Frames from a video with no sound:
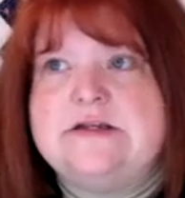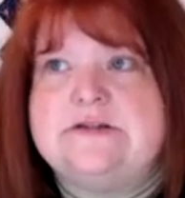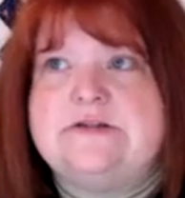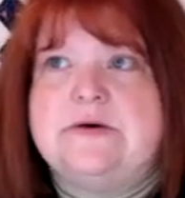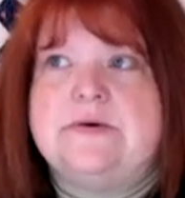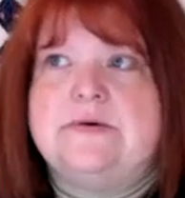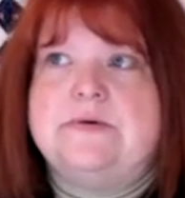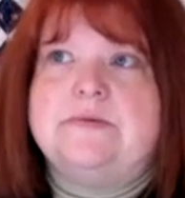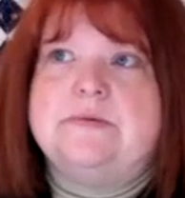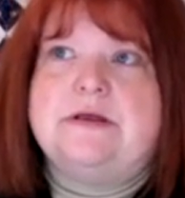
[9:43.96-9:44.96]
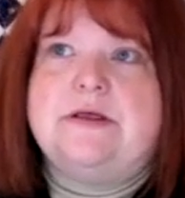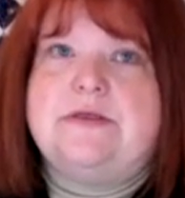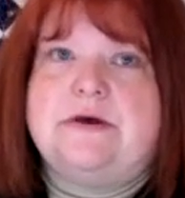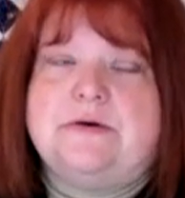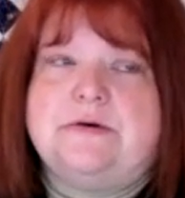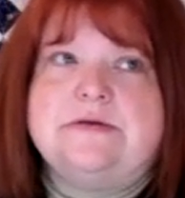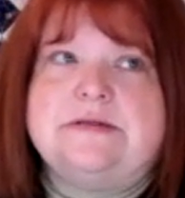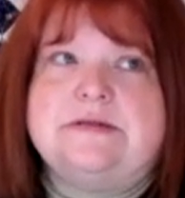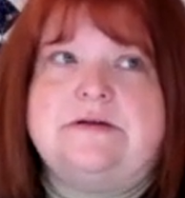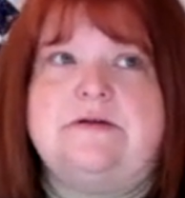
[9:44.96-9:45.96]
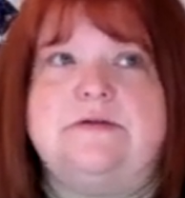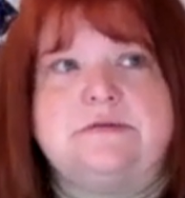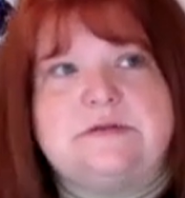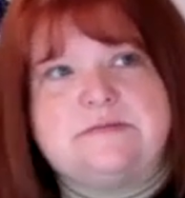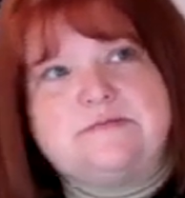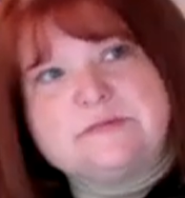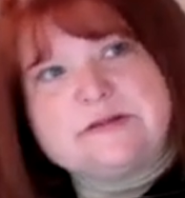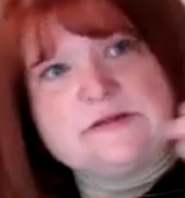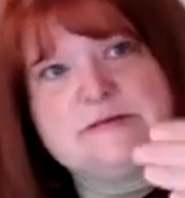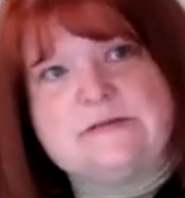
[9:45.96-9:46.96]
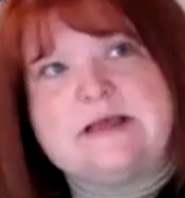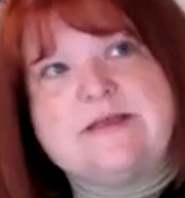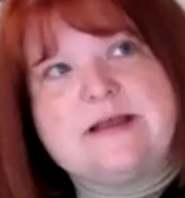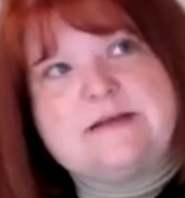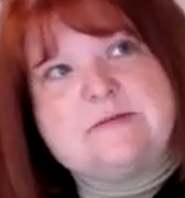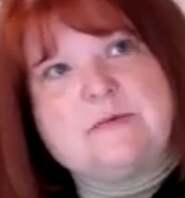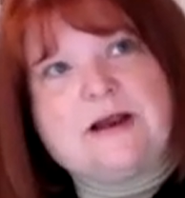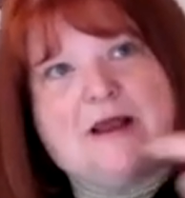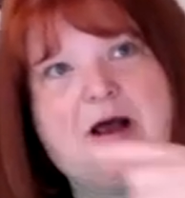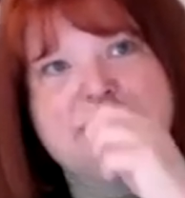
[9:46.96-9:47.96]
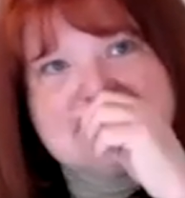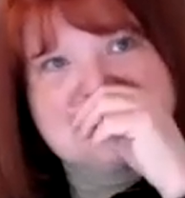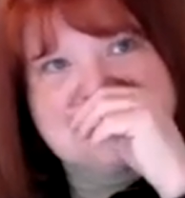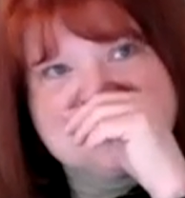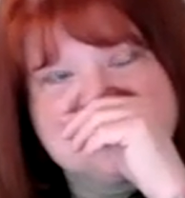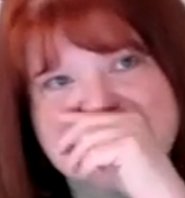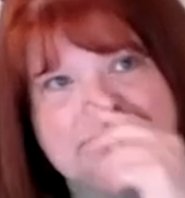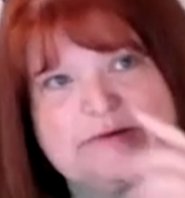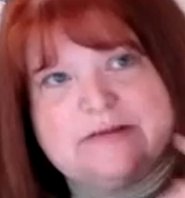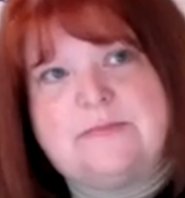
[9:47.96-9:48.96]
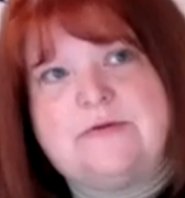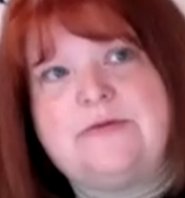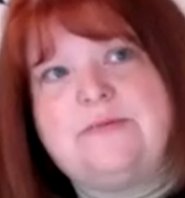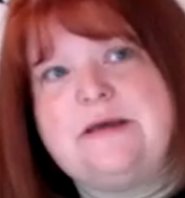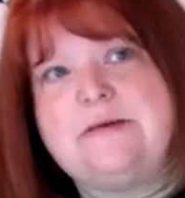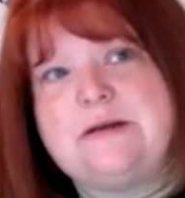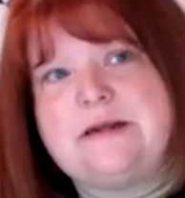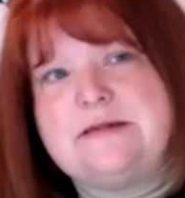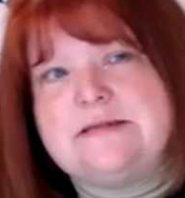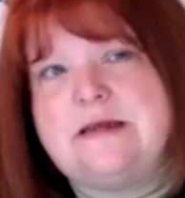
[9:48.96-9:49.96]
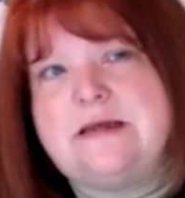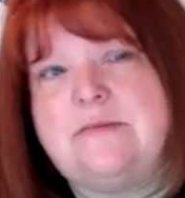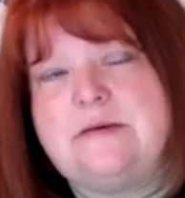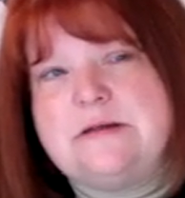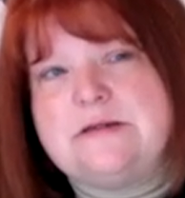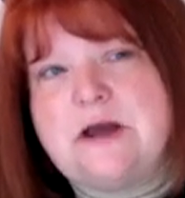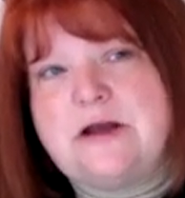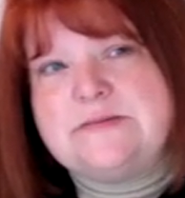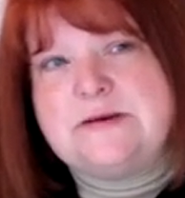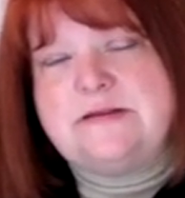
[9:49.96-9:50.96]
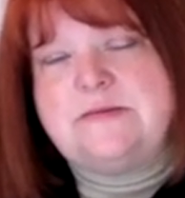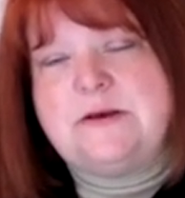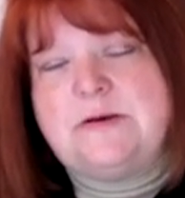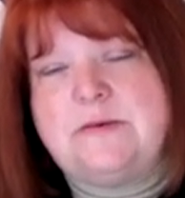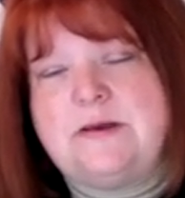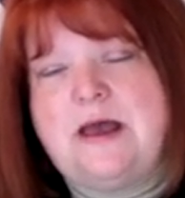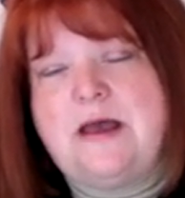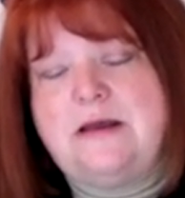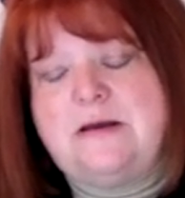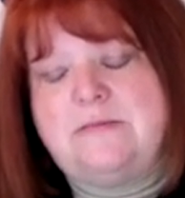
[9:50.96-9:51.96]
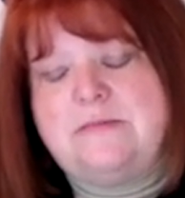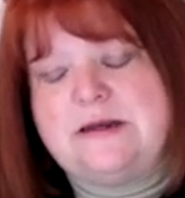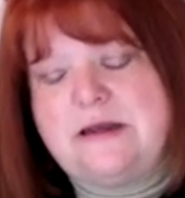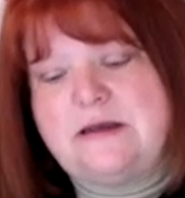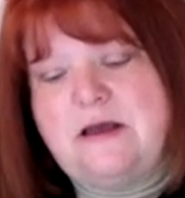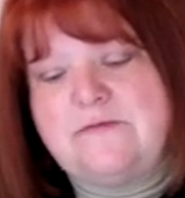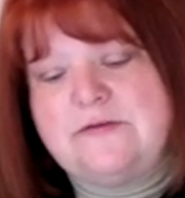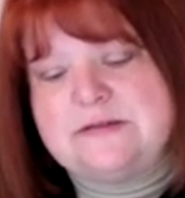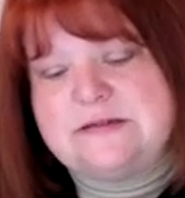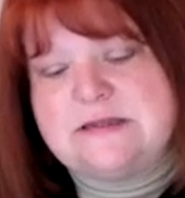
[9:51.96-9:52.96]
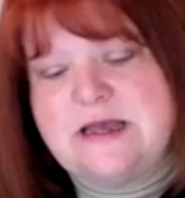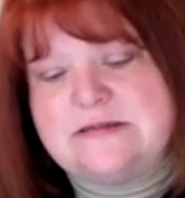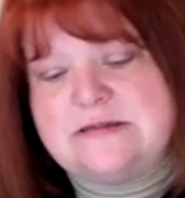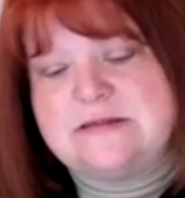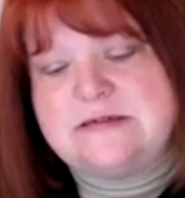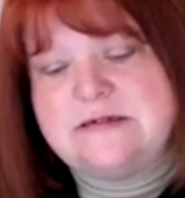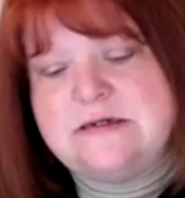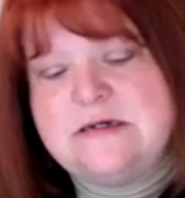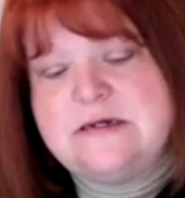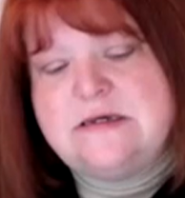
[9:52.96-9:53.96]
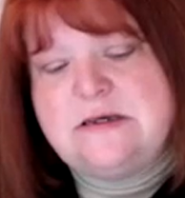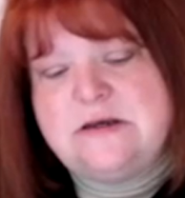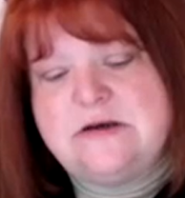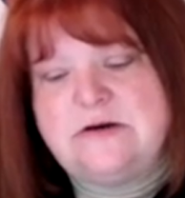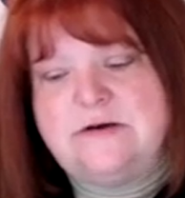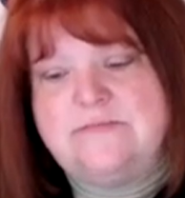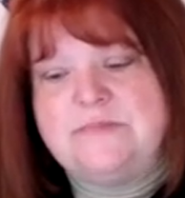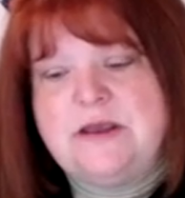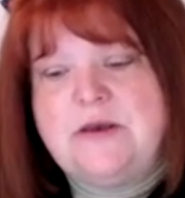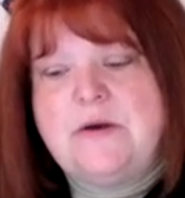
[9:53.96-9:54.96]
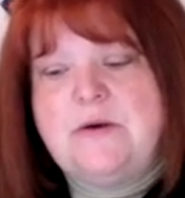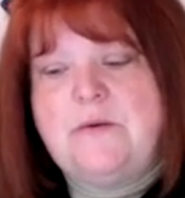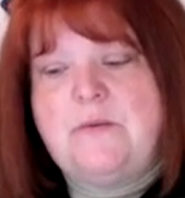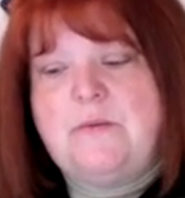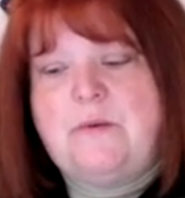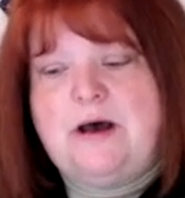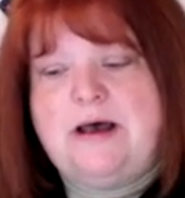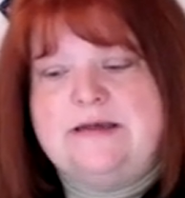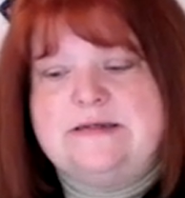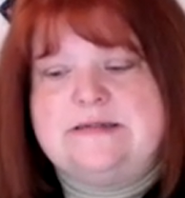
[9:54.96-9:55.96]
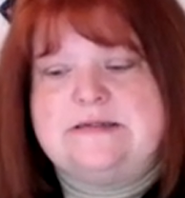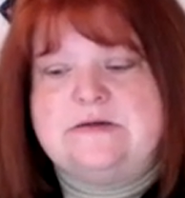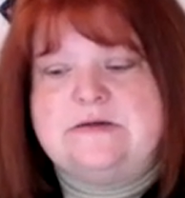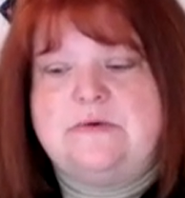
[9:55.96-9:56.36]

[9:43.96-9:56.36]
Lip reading: So those, and then what I always lead into in number 3, and what I talked about at the BRM Connect conference this last year was,